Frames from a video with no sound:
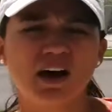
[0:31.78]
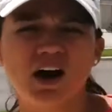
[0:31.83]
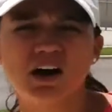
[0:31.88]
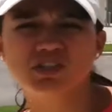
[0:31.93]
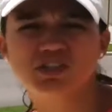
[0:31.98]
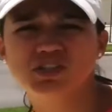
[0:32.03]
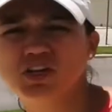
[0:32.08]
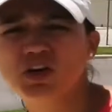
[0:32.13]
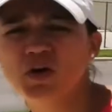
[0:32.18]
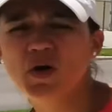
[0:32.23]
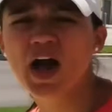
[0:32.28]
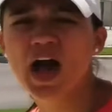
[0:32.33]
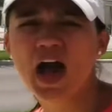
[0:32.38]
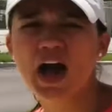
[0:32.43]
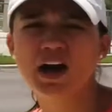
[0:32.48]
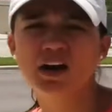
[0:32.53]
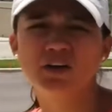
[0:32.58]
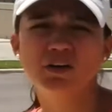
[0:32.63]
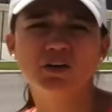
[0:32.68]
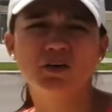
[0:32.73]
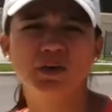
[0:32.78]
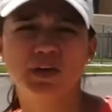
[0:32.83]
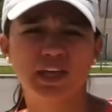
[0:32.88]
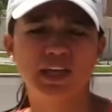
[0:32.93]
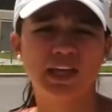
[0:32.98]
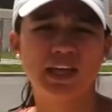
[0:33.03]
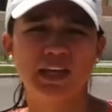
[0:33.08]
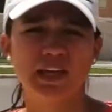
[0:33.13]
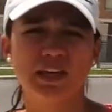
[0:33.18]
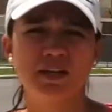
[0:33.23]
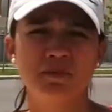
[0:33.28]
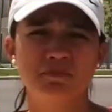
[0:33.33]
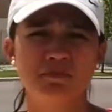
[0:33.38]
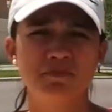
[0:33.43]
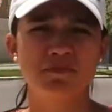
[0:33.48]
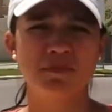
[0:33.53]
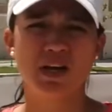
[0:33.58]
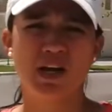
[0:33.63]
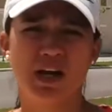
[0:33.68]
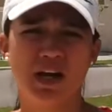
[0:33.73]
also how
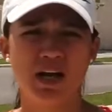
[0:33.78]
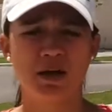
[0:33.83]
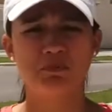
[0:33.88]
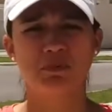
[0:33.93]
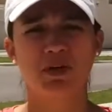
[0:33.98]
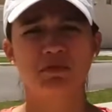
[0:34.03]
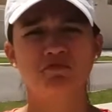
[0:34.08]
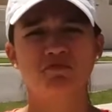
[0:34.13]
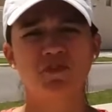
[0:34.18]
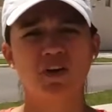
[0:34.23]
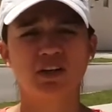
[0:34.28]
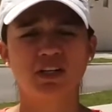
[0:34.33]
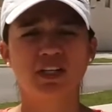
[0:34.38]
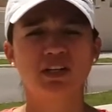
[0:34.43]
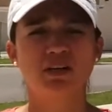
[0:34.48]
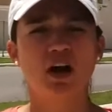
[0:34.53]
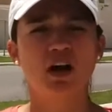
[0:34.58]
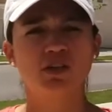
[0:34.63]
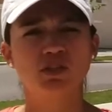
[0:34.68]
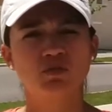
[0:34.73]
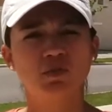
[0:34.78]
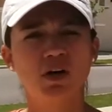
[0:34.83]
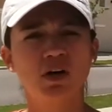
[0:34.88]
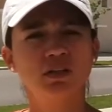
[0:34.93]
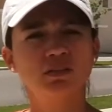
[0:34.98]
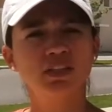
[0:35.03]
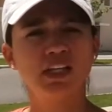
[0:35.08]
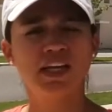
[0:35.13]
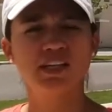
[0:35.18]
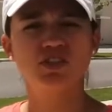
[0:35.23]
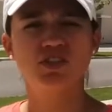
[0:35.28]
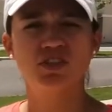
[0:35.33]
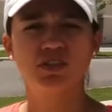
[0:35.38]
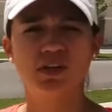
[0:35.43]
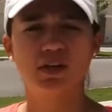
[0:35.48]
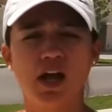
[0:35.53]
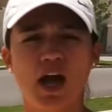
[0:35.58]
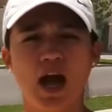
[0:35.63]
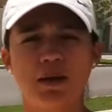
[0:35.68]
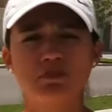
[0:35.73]
him confronting Oswald led to
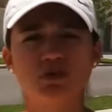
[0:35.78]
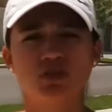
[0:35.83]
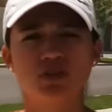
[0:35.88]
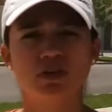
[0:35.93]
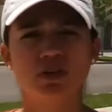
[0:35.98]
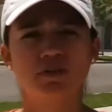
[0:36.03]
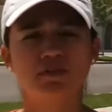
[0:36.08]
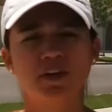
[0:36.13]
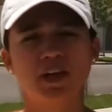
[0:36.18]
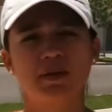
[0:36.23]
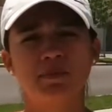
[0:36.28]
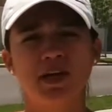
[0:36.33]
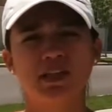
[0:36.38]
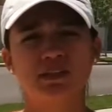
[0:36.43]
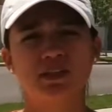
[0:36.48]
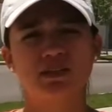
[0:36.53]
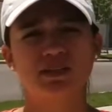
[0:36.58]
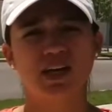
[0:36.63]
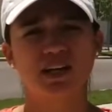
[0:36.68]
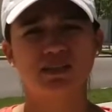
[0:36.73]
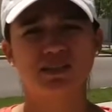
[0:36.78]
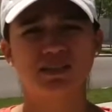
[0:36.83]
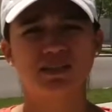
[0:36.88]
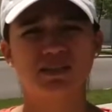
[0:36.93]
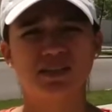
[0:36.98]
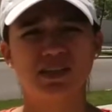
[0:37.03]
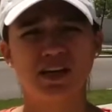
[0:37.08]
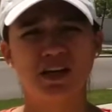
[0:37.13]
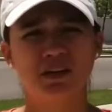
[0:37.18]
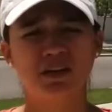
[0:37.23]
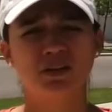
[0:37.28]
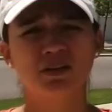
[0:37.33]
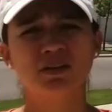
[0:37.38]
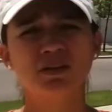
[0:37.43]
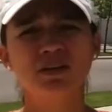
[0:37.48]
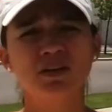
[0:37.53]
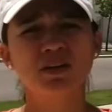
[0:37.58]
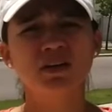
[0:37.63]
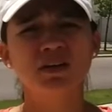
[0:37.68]
the capture of him at the Texas Theater.